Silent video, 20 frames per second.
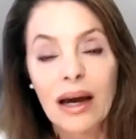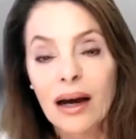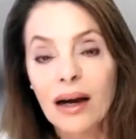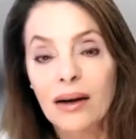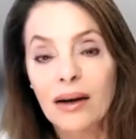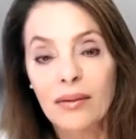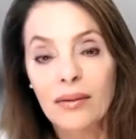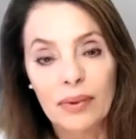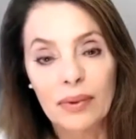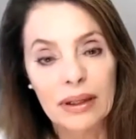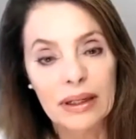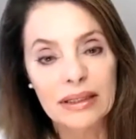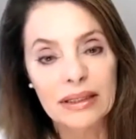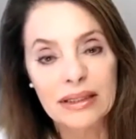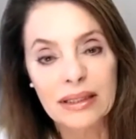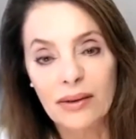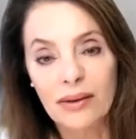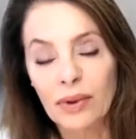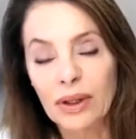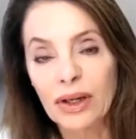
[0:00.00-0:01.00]
Yeah, but
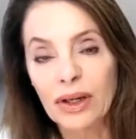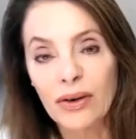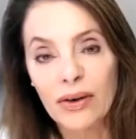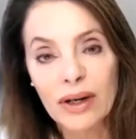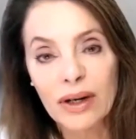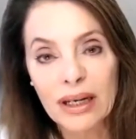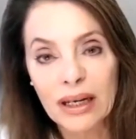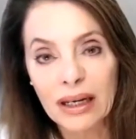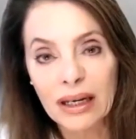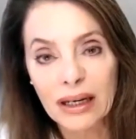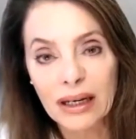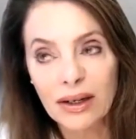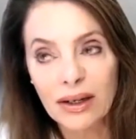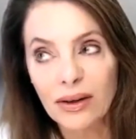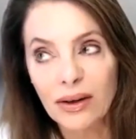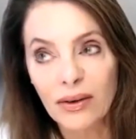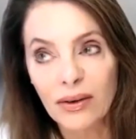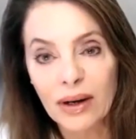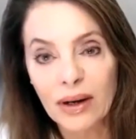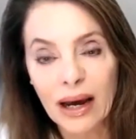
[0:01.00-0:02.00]
it's when you're a kid,
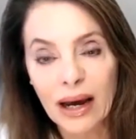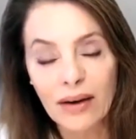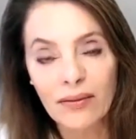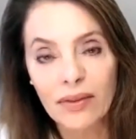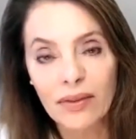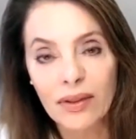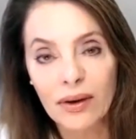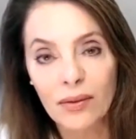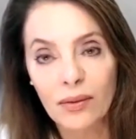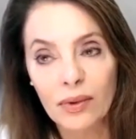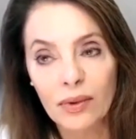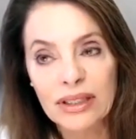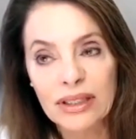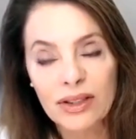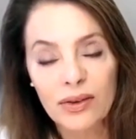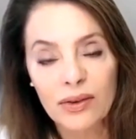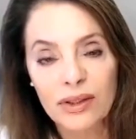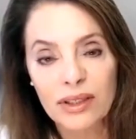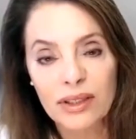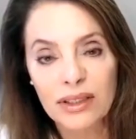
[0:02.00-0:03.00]
you don't have the
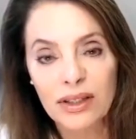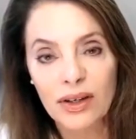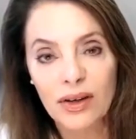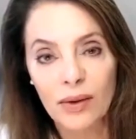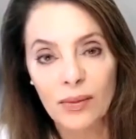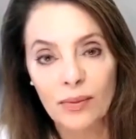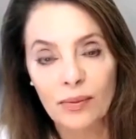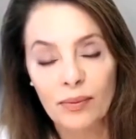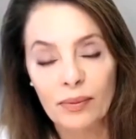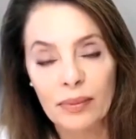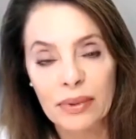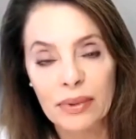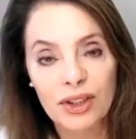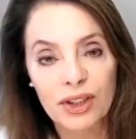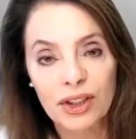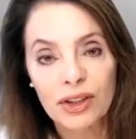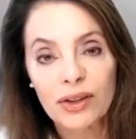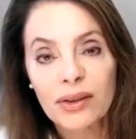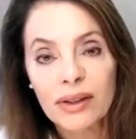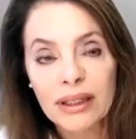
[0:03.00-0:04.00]
resources and your
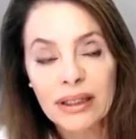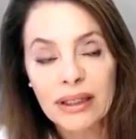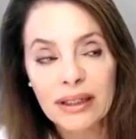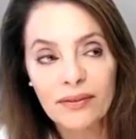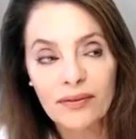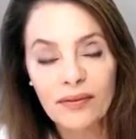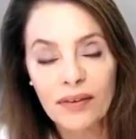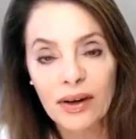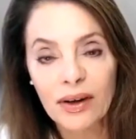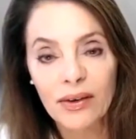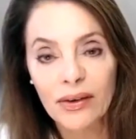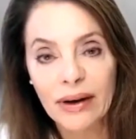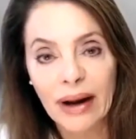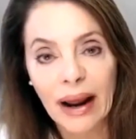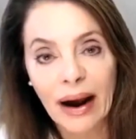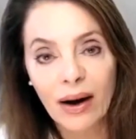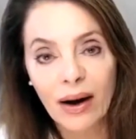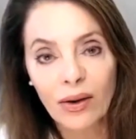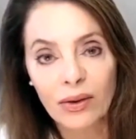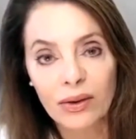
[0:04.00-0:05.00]
maturity to figure it
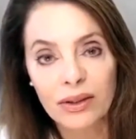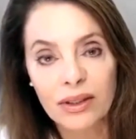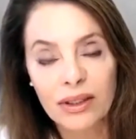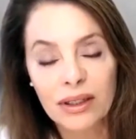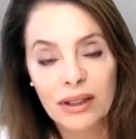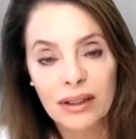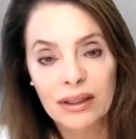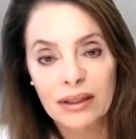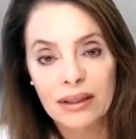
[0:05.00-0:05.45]
out.